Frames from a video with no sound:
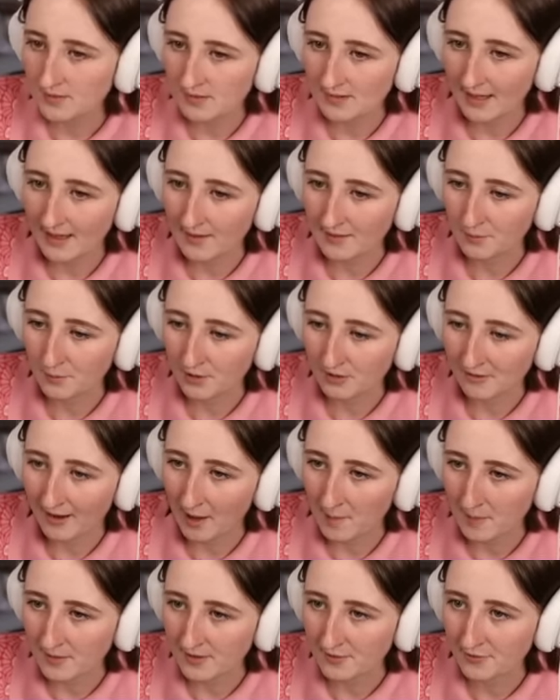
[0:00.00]
that would have
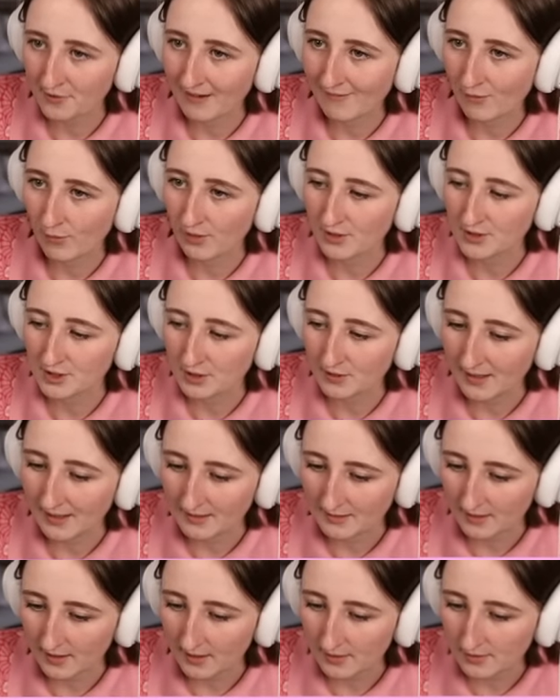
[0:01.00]
happened for everyone two days
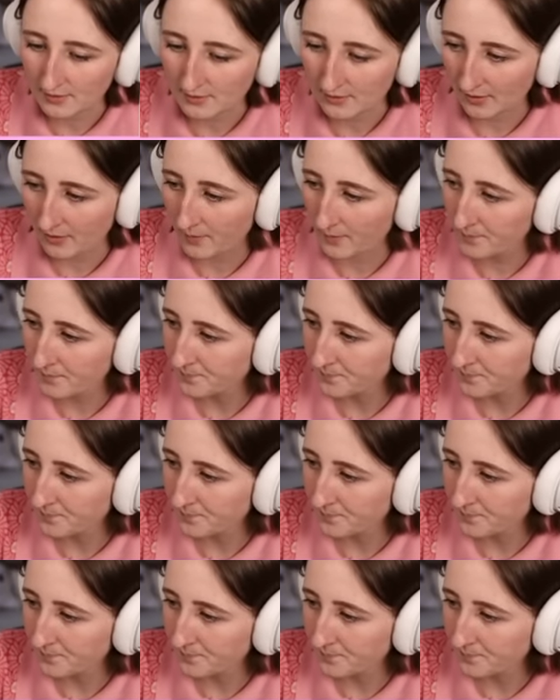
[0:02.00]
ago. So